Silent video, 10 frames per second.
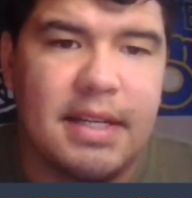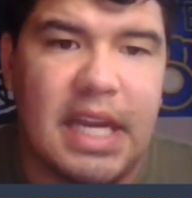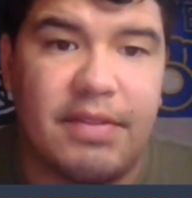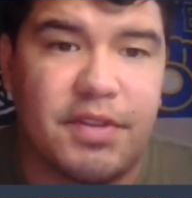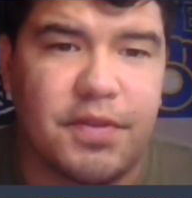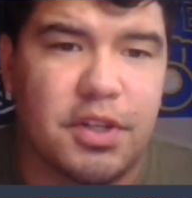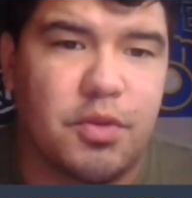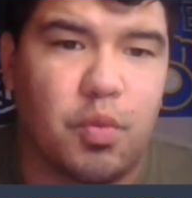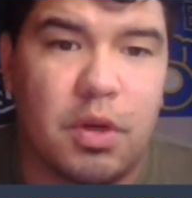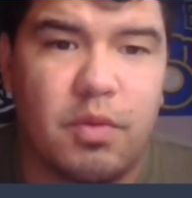Davis
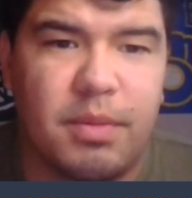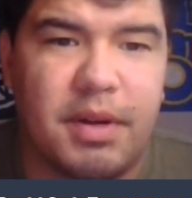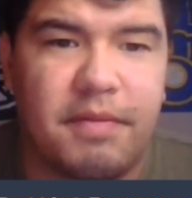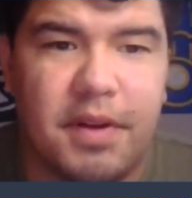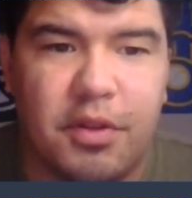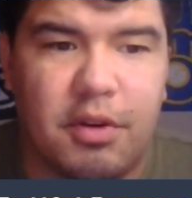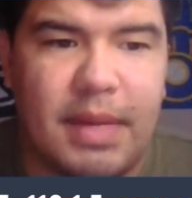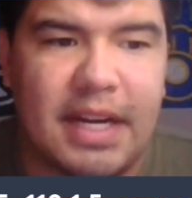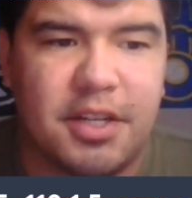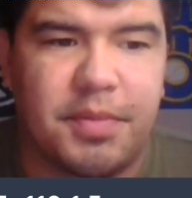versus Wood would have been a fun little
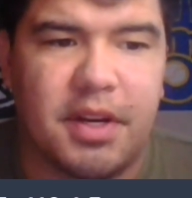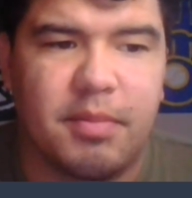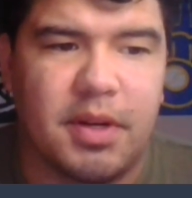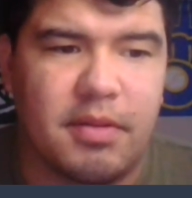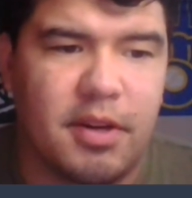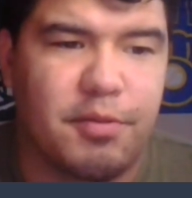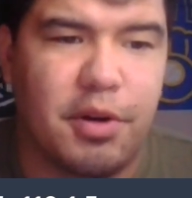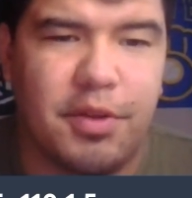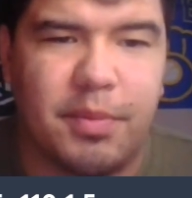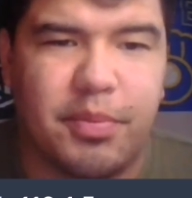matchup there, but you're
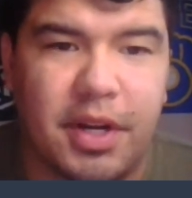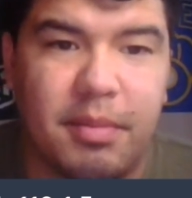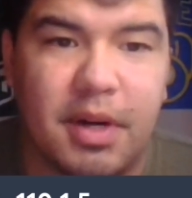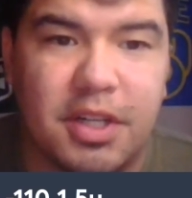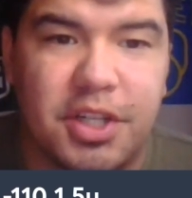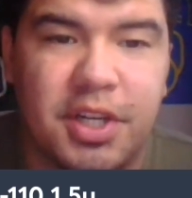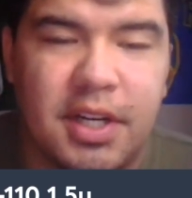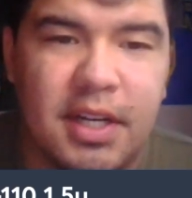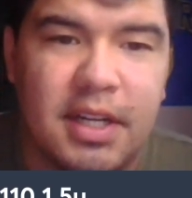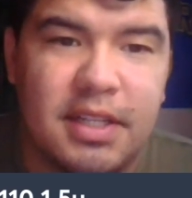rolling pretty much
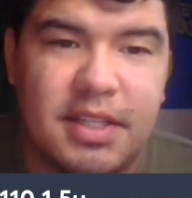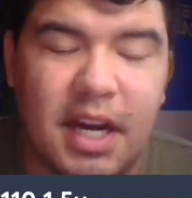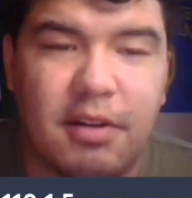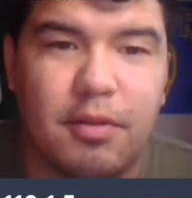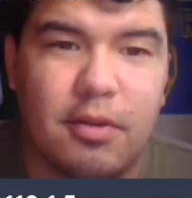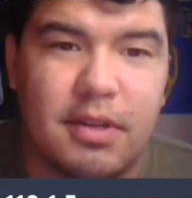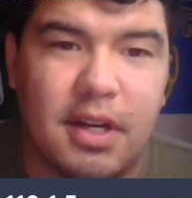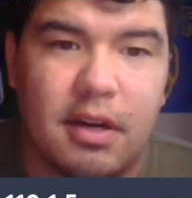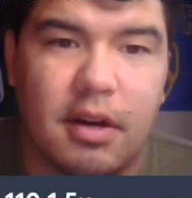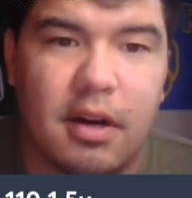Talen Horton
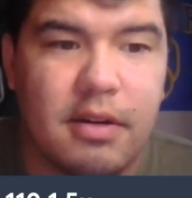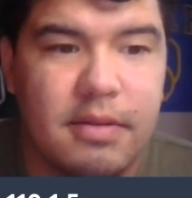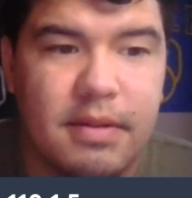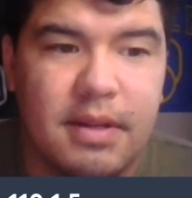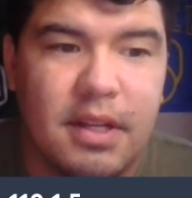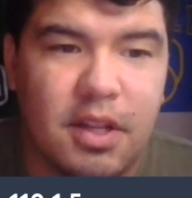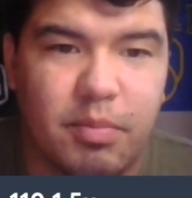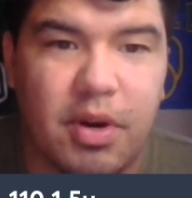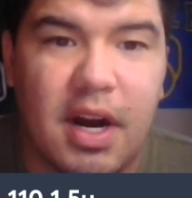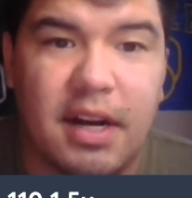Tucker,
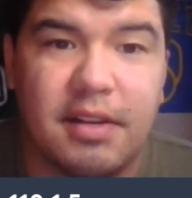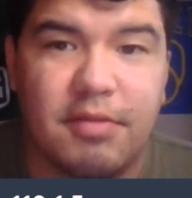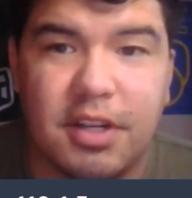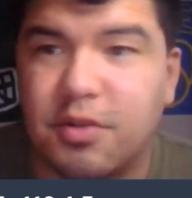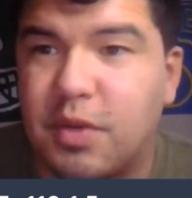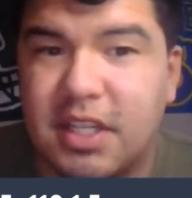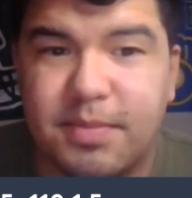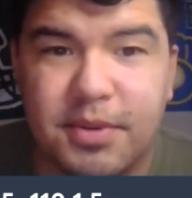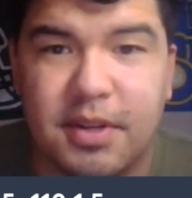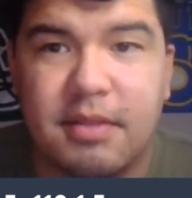LeBron, and Russell
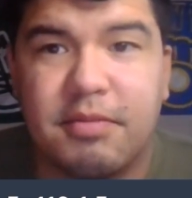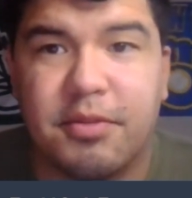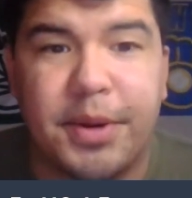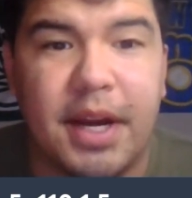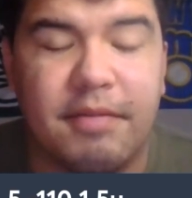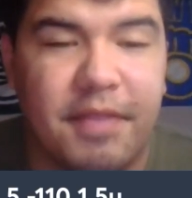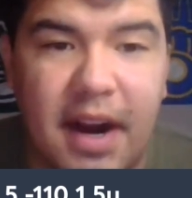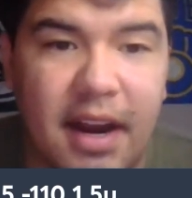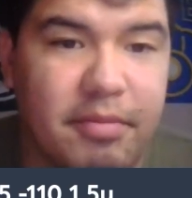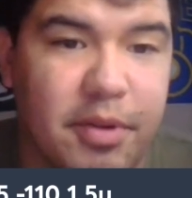Westbrook three on
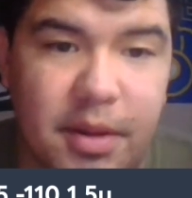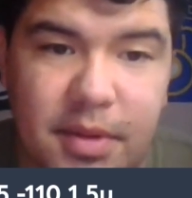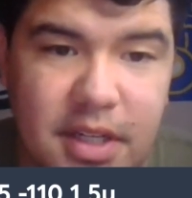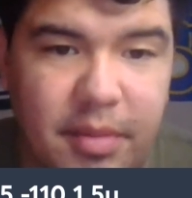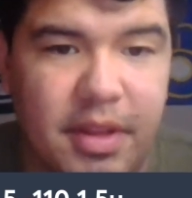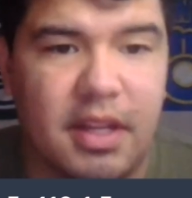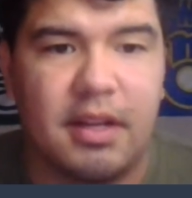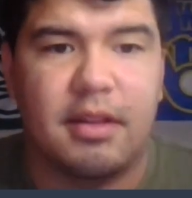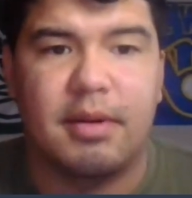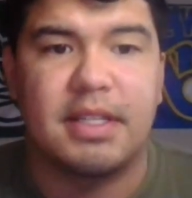five, pretty much. I mean,
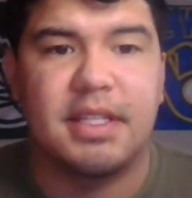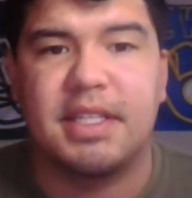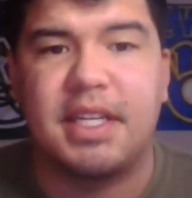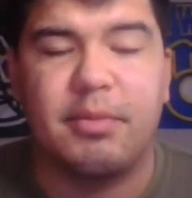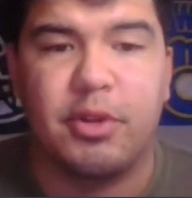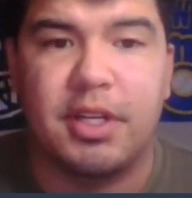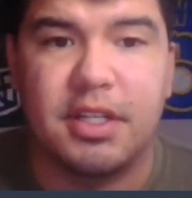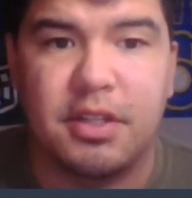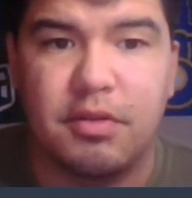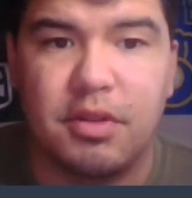the, the rest of this team really
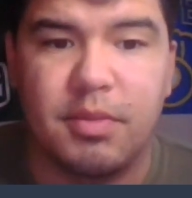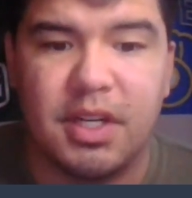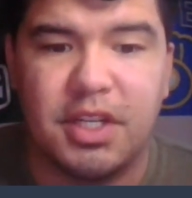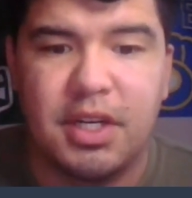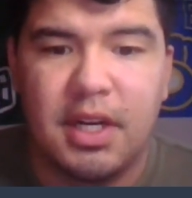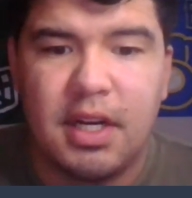doesn't do too much.